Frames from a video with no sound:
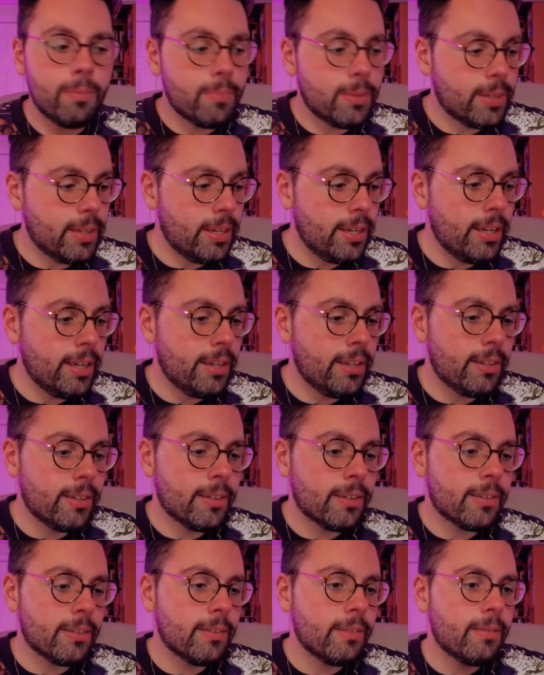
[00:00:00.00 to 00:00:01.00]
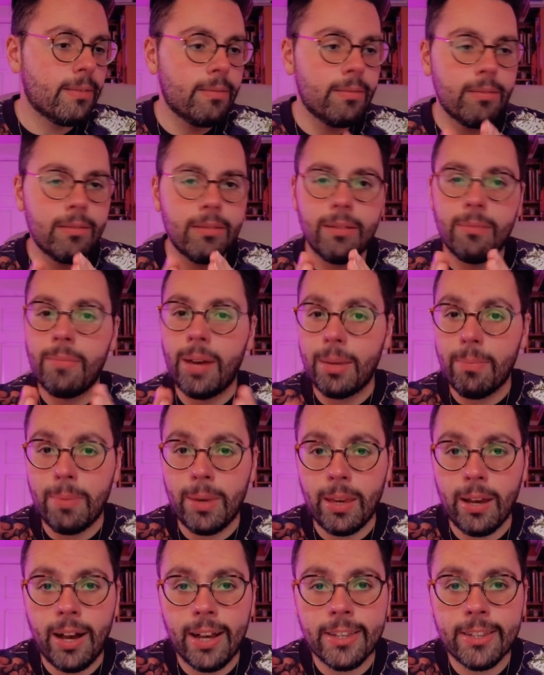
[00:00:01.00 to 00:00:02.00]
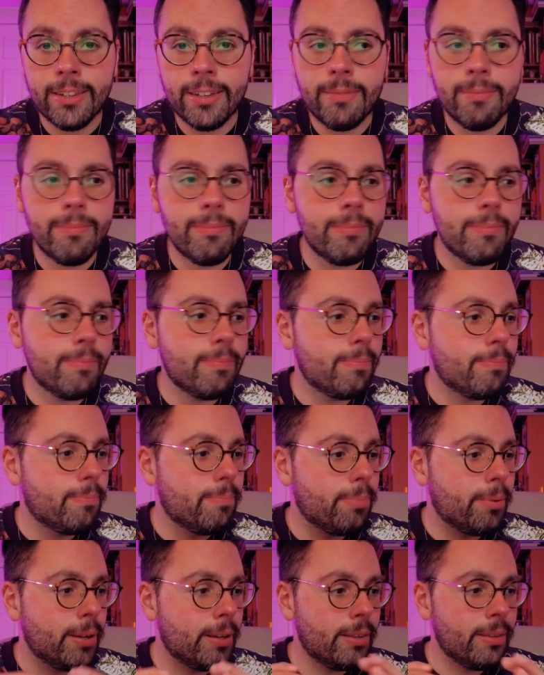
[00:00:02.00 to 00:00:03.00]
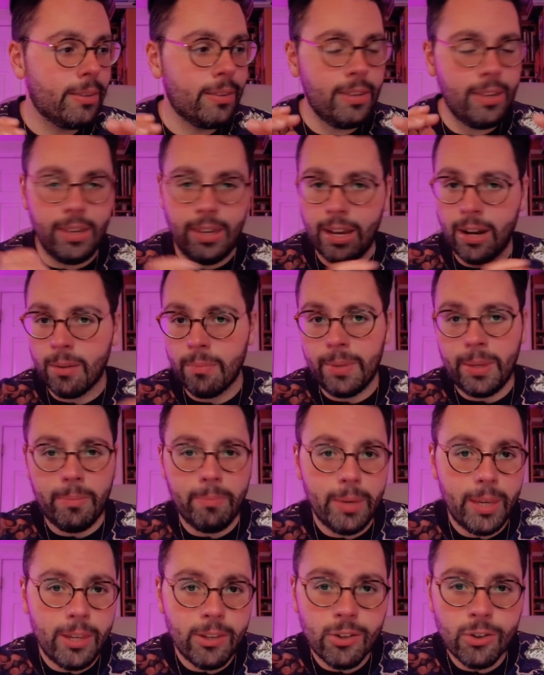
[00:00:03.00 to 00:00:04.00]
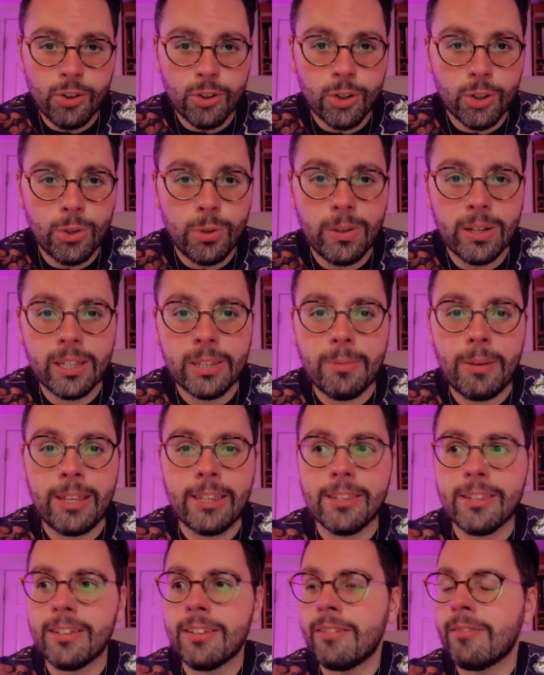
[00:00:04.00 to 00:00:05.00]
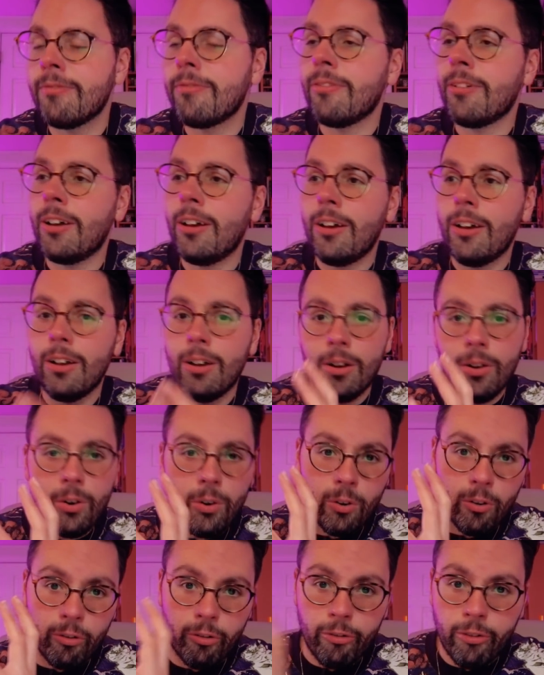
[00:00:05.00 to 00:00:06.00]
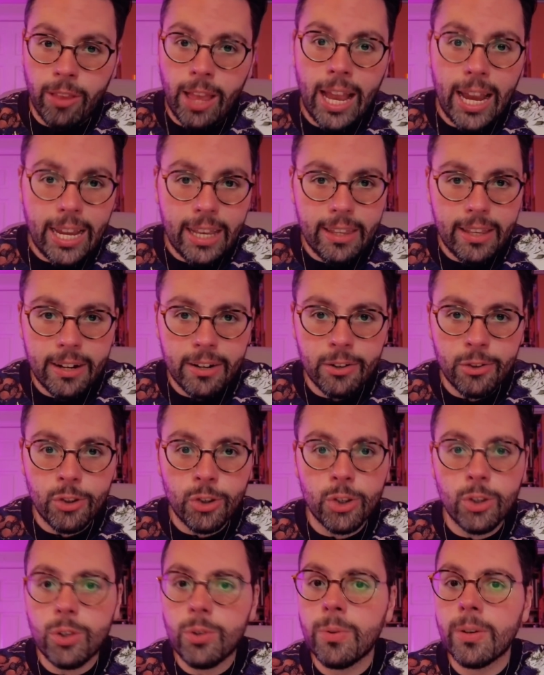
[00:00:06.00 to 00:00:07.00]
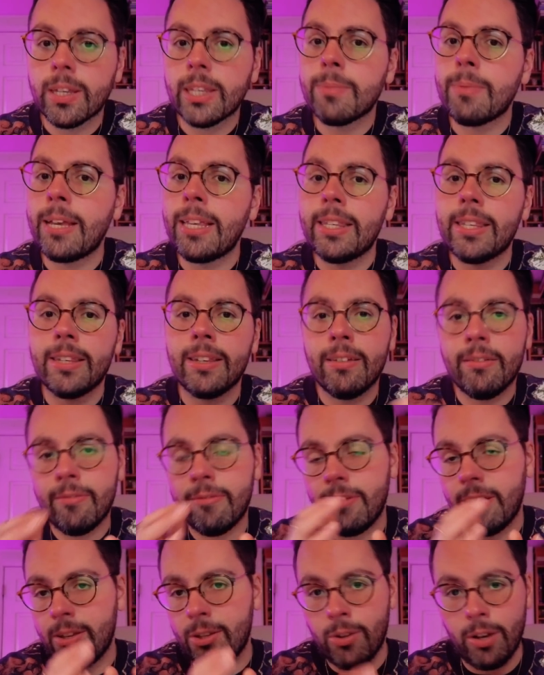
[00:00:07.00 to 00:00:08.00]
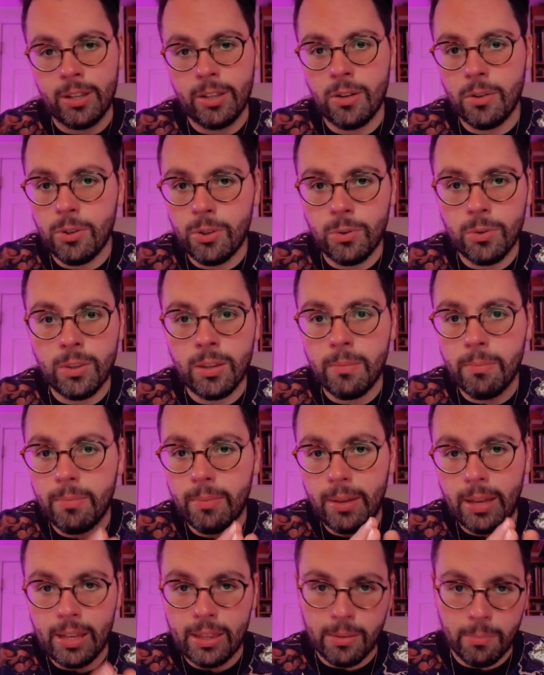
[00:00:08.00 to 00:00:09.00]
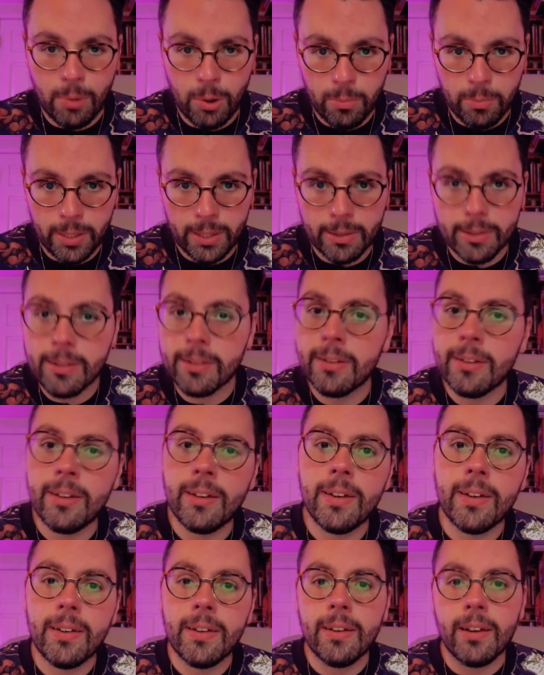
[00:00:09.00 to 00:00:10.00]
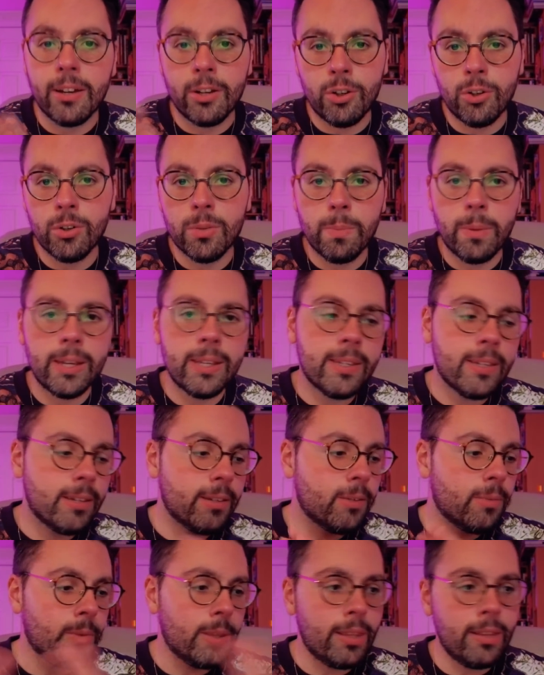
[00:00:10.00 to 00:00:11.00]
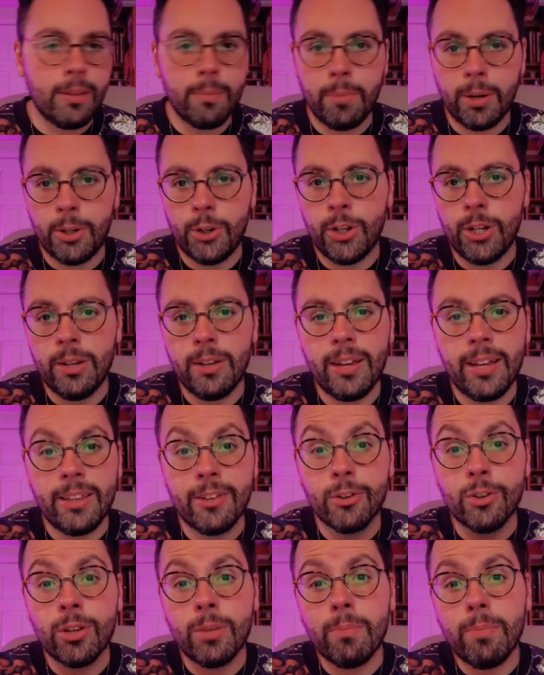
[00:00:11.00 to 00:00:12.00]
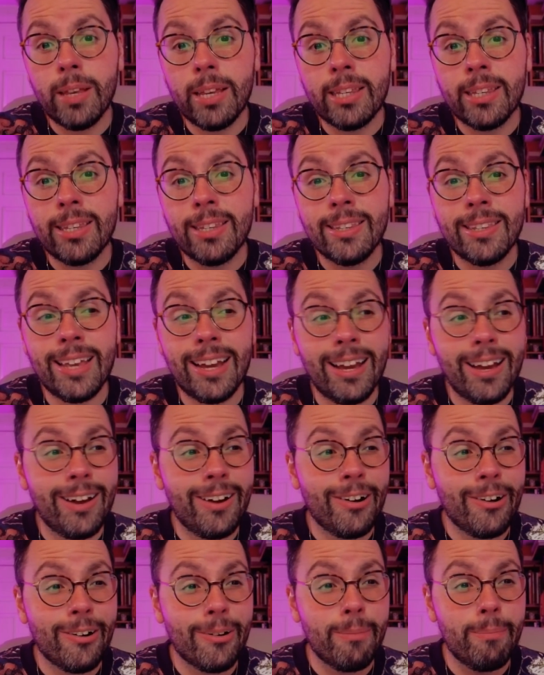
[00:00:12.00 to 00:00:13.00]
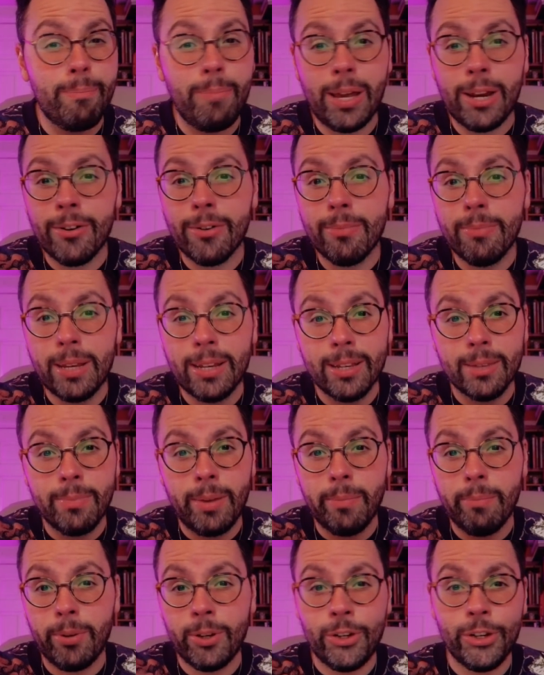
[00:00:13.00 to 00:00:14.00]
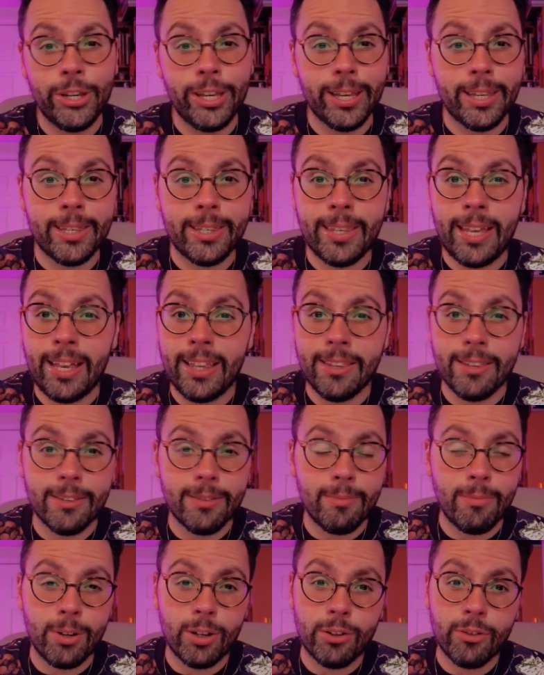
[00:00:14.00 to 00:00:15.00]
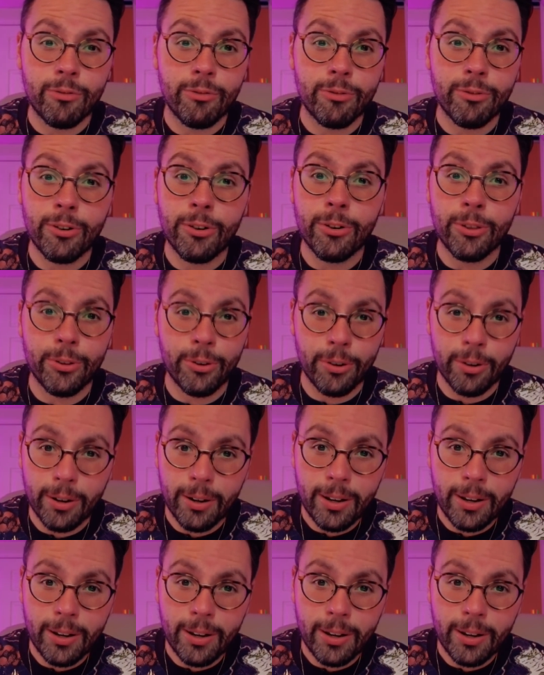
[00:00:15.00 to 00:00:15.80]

cities might be awesome, but the Airbnbs are just too expensive, or flying there is just too expensive. So I don't do them at the moment. I choose places within the budget. And there's some places that are better because my budget extends much further.